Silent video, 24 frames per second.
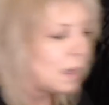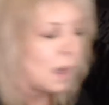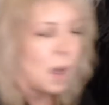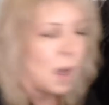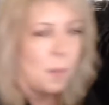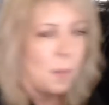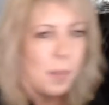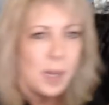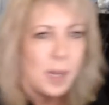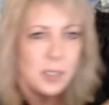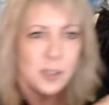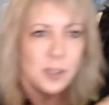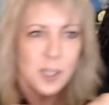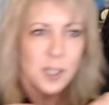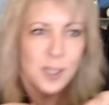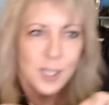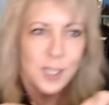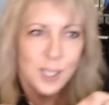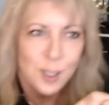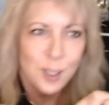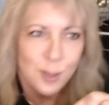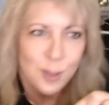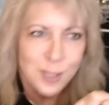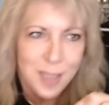a bunch of
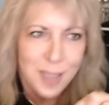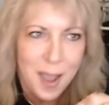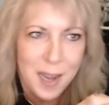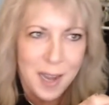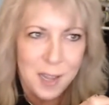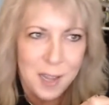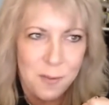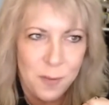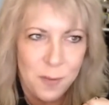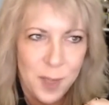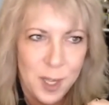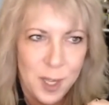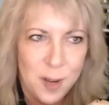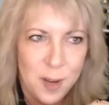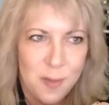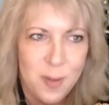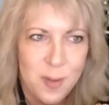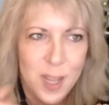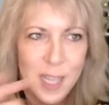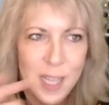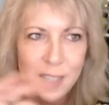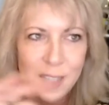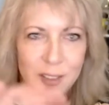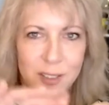little tiny
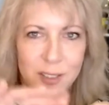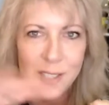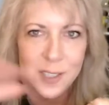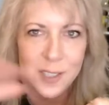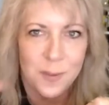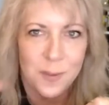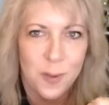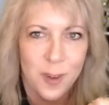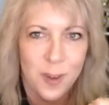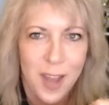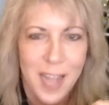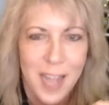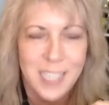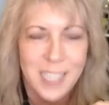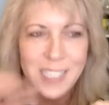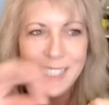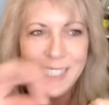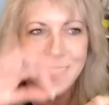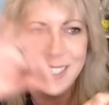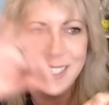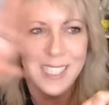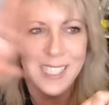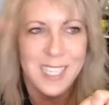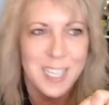figurines just for like
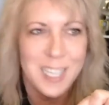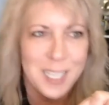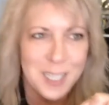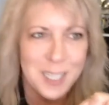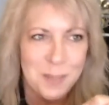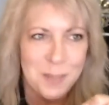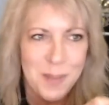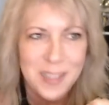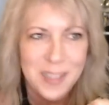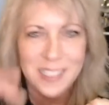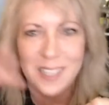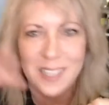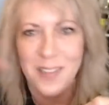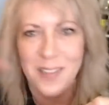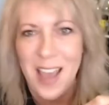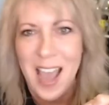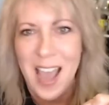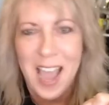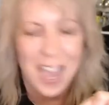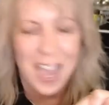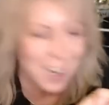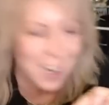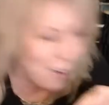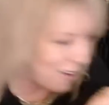inexpensive
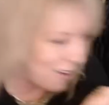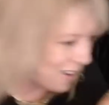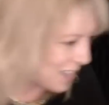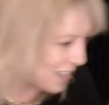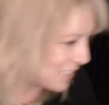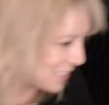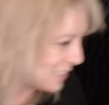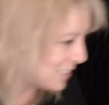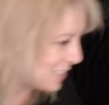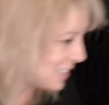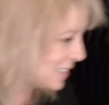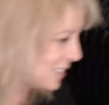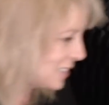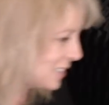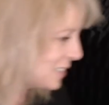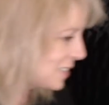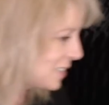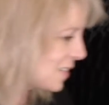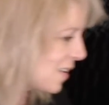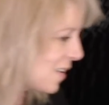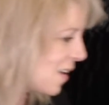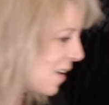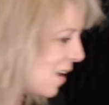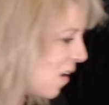add-ons.
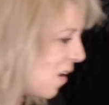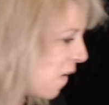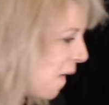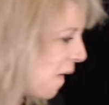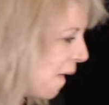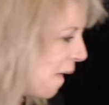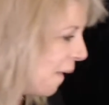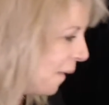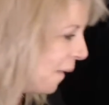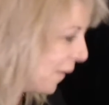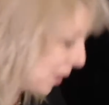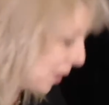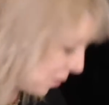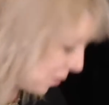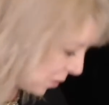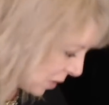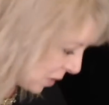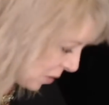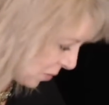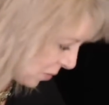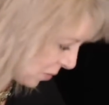What do I